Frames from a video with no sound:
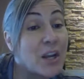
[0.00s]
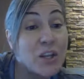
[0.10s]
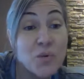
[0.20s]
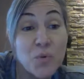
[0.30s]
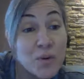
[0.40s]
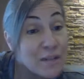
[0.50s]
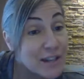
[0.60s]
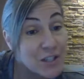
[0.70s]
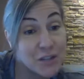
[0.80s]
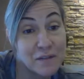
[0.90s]
you won't
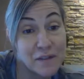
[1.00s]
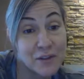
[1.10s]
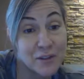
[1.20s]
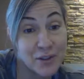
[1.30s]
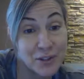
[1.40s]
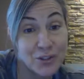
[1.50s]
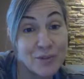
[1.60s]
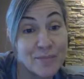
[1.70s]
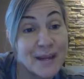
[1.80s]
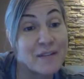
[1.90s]
eventually feel the
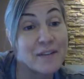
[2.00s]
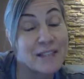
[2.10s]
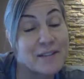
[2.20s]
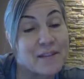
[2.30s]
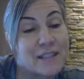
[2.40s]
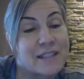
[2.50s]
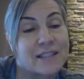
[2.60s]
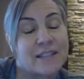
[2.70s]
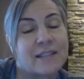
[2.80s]
long-term benefits of this.